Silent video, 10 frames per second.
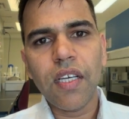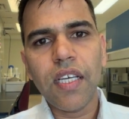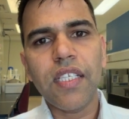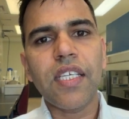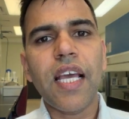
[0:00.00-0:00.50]

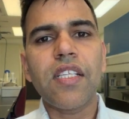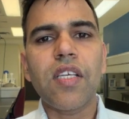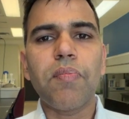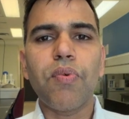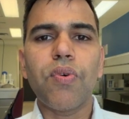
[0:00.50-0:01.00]
it can
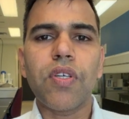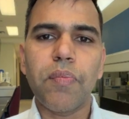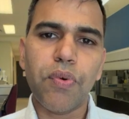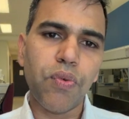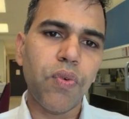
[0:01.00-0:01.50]
support
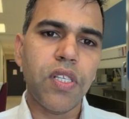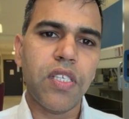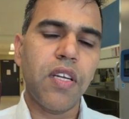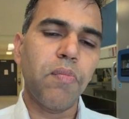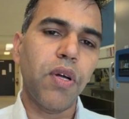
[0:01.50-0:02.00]

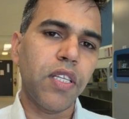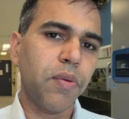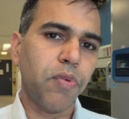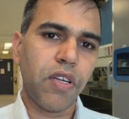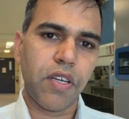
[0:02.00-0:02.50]
approvals in multiple